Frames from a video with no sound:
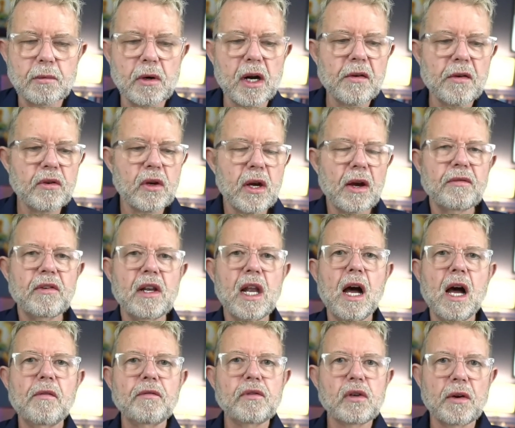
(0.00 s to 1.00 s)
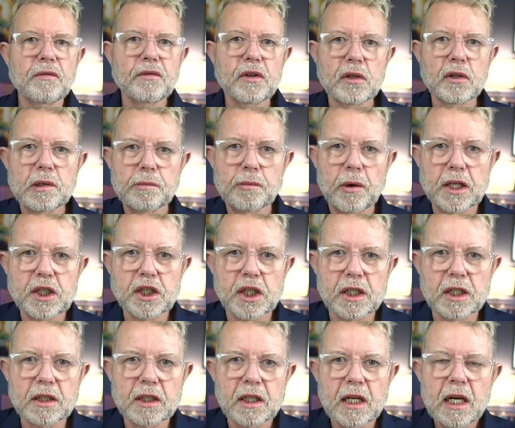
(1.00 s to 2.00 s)
Wherever you have love, you have no
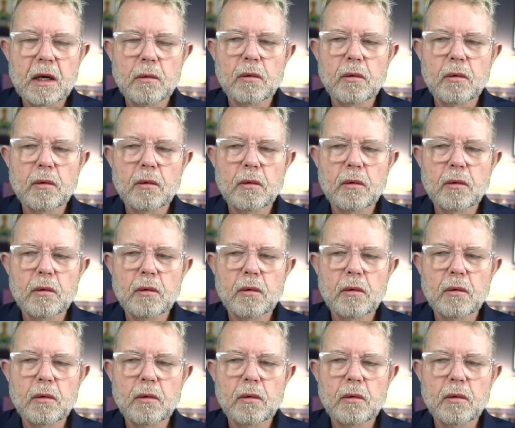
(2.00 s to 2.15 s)
depression.